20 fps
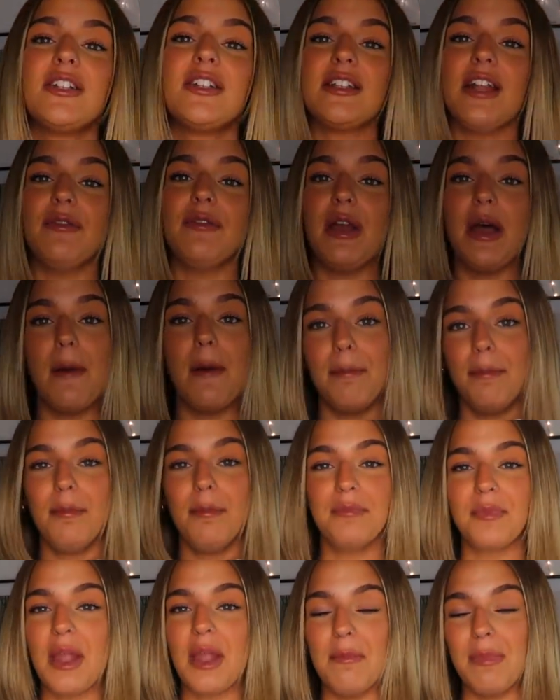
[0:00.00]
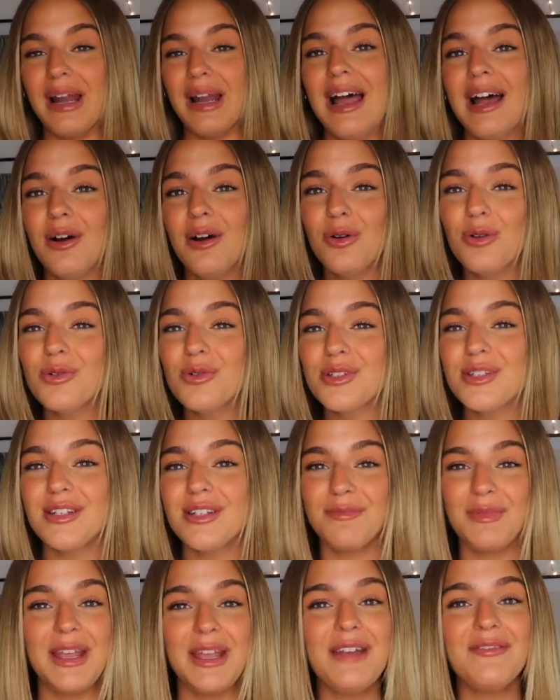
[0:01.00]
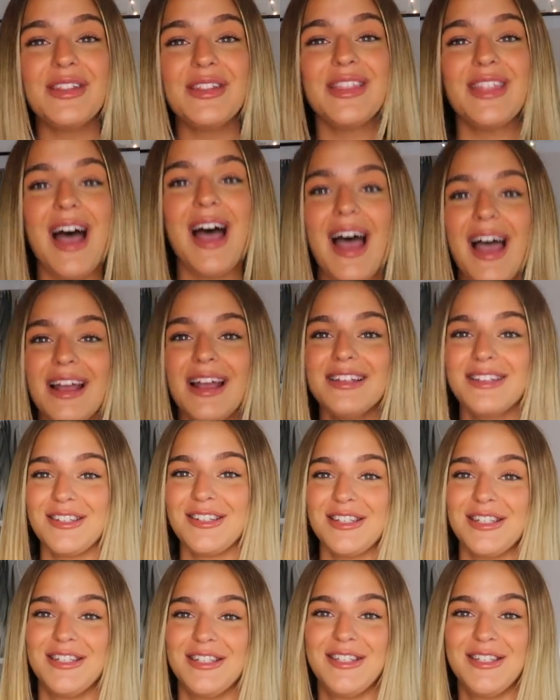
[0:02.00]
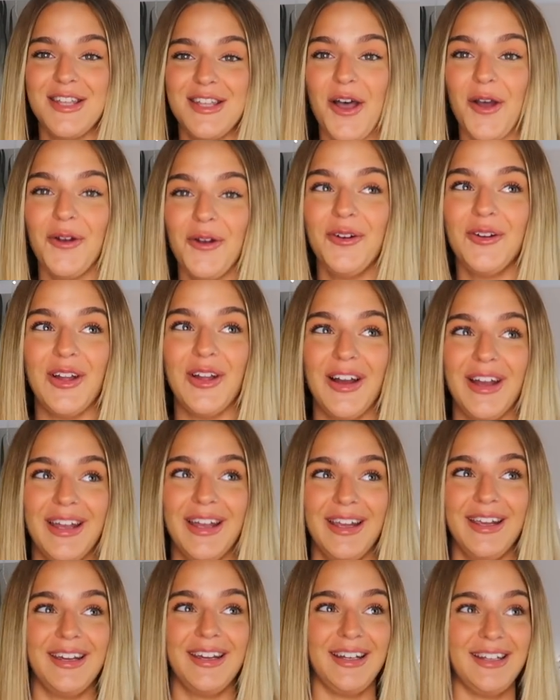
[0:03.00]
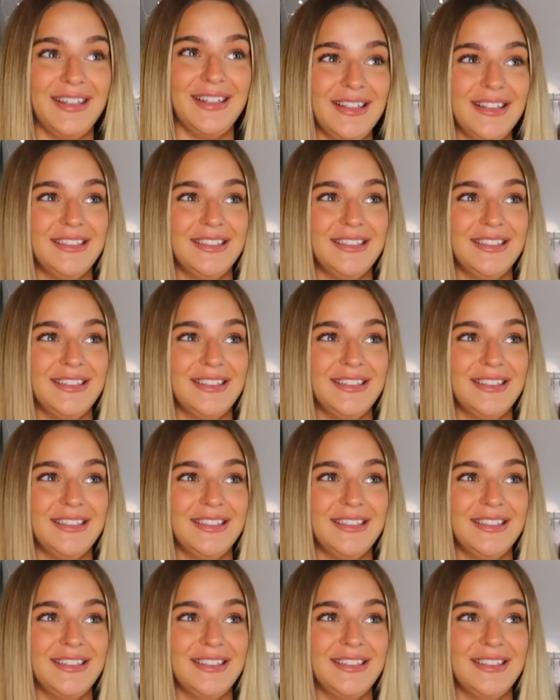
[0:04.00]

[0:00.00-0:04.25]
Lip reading: just love it. A blouse, but even that is just so like,